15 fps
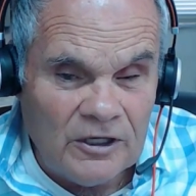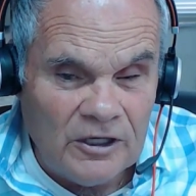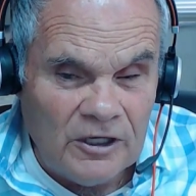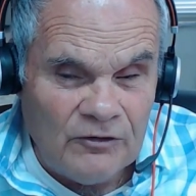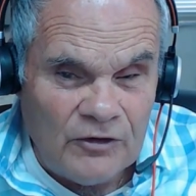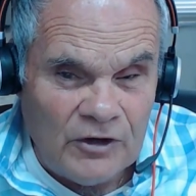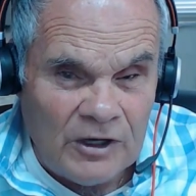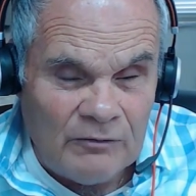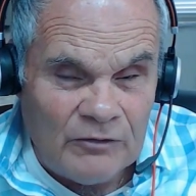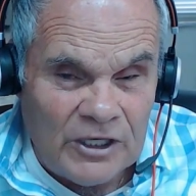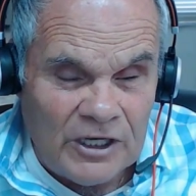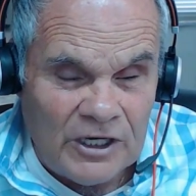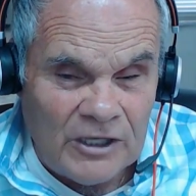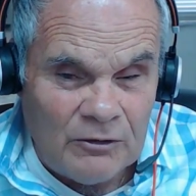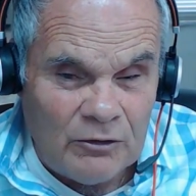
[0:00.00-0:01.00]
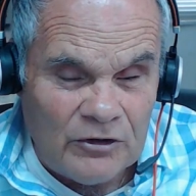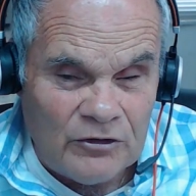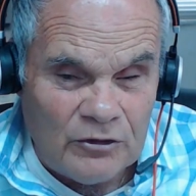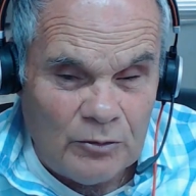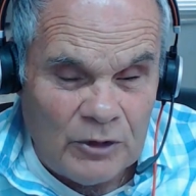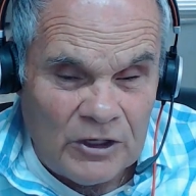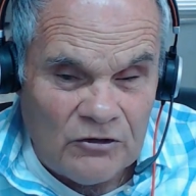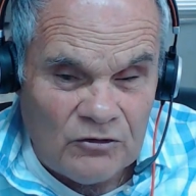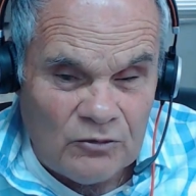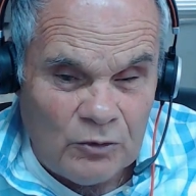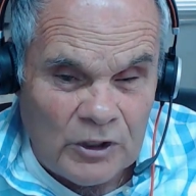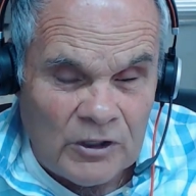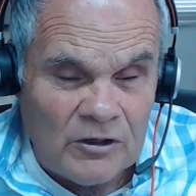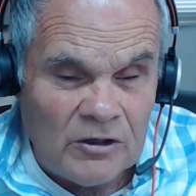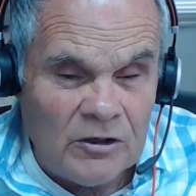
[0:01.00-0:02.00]
If I'm getting resumes
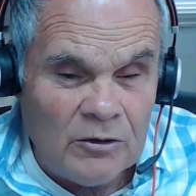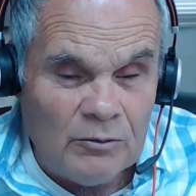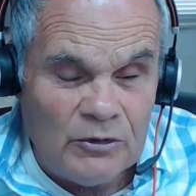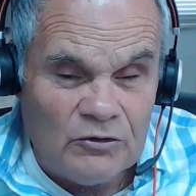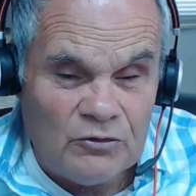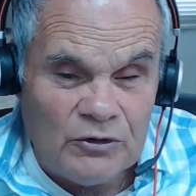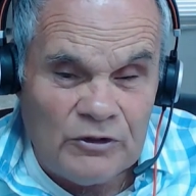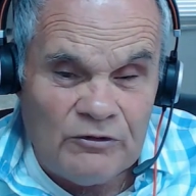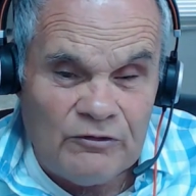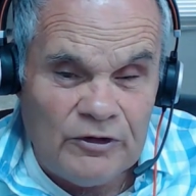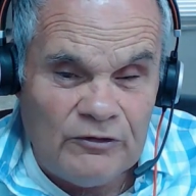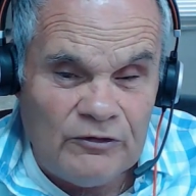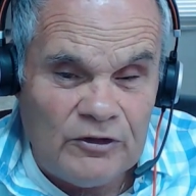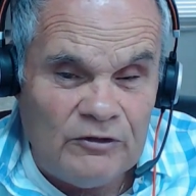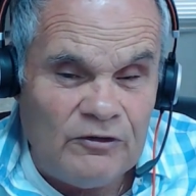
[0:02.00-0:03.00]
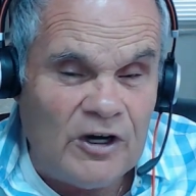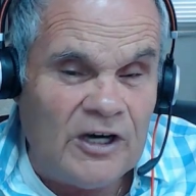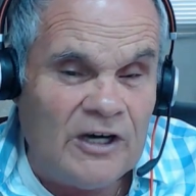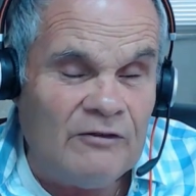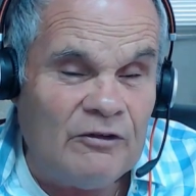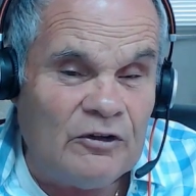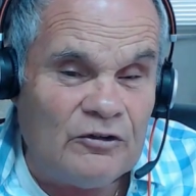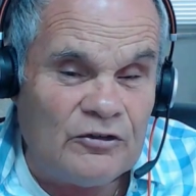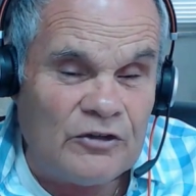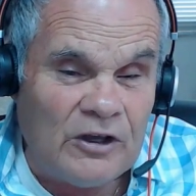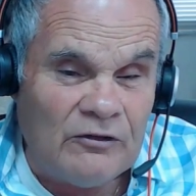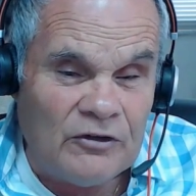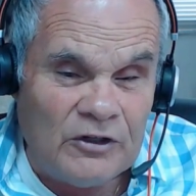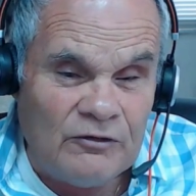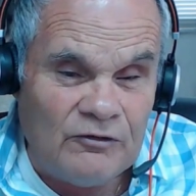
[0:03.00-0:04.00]
where between 55 and
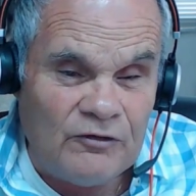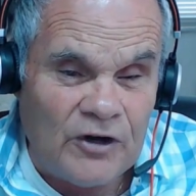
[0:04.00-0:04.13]
70%